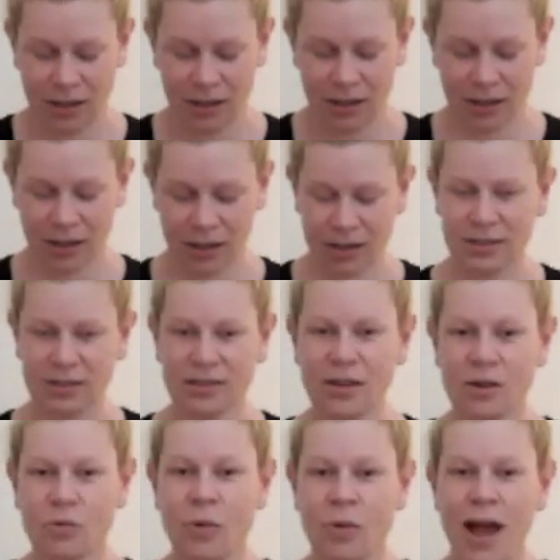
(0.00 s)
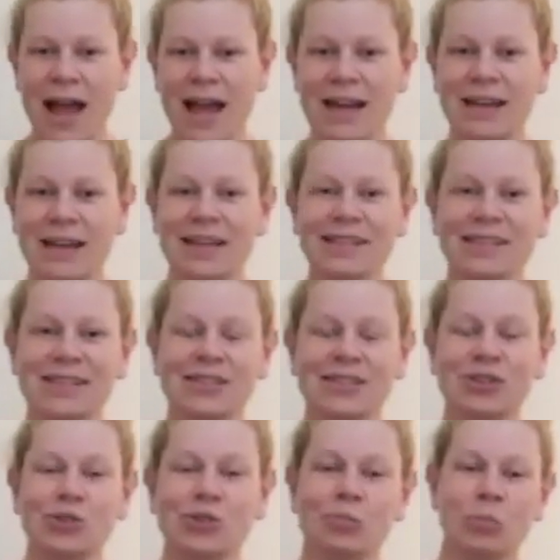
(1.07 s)
this awareness
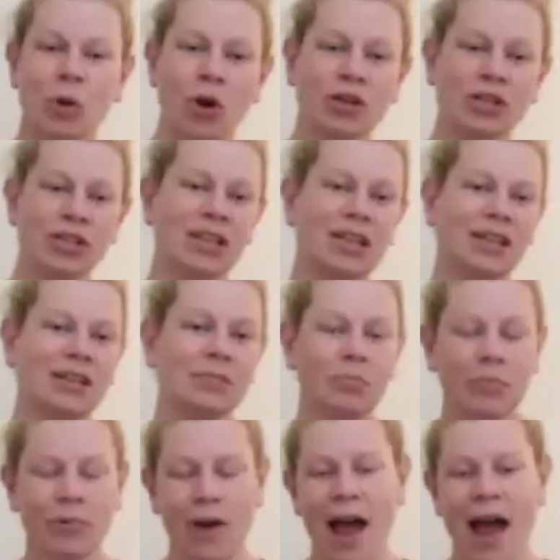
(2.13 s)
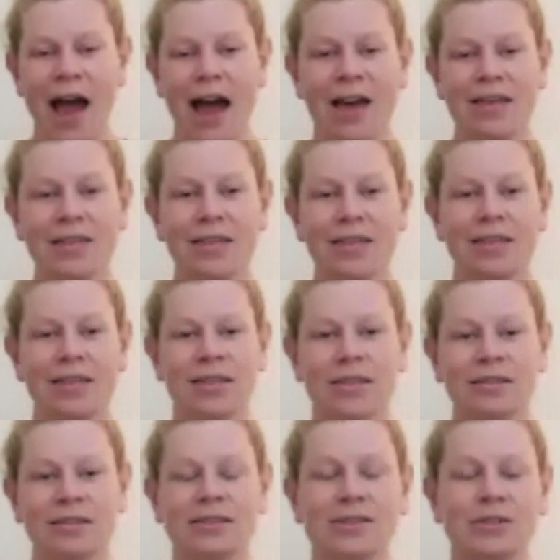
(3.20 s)
to body and breath
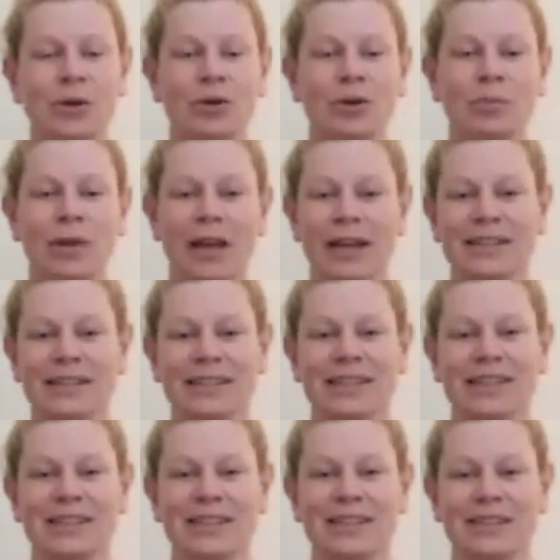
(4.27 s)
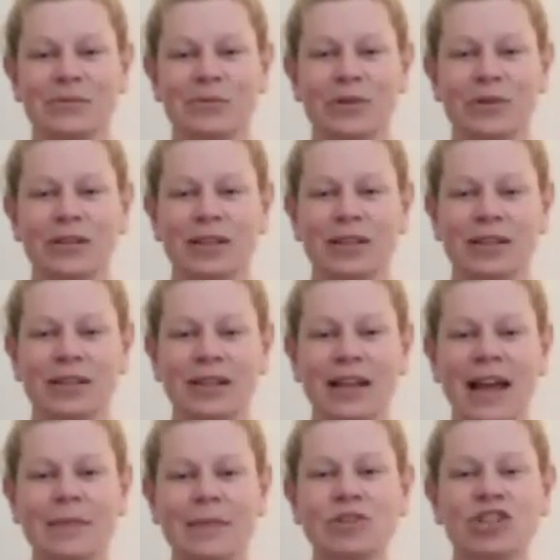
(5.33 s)
and solar plexus, we'll
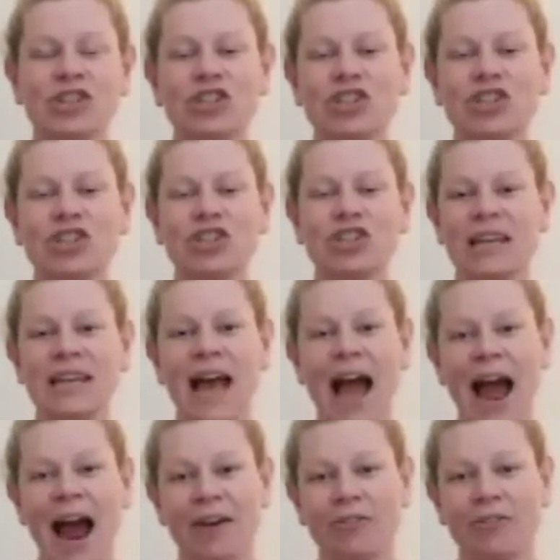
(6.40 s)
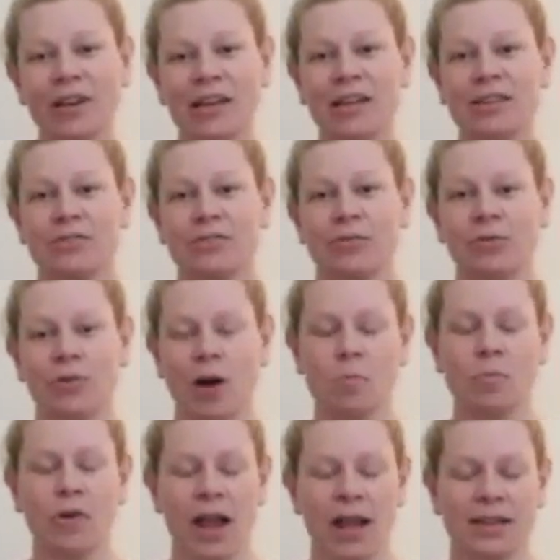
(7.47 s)
aim to just gently carry it through our
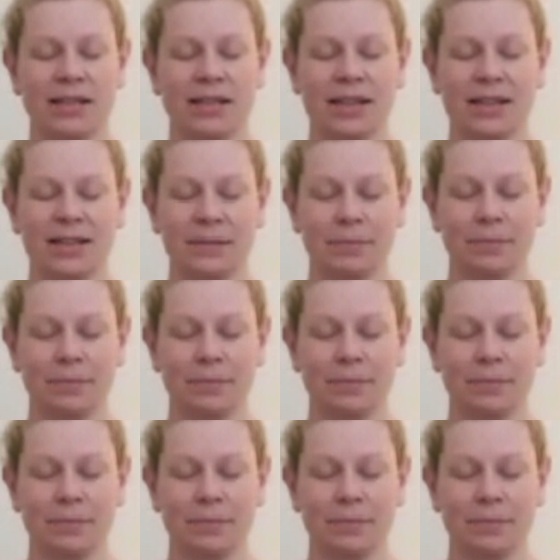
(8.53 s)
practice.